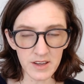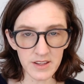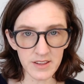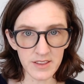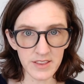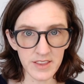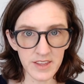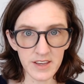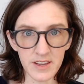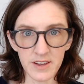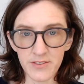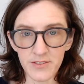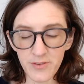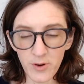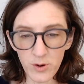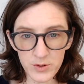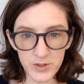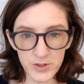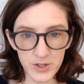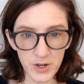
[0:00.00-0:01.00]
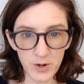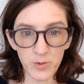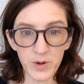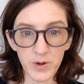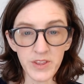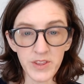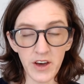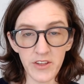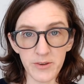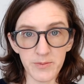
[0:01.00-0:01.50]
the folder
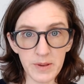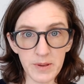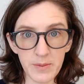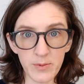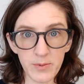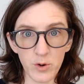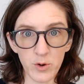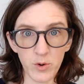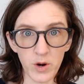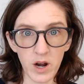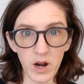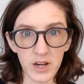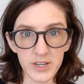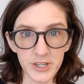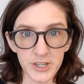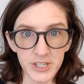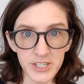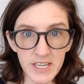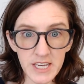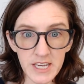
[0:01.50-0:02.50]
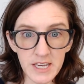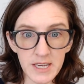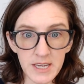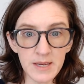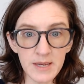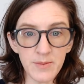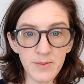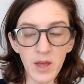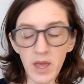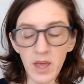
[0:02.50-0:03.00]
with other people who are on your
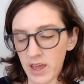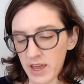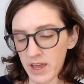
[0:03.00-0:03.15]
team.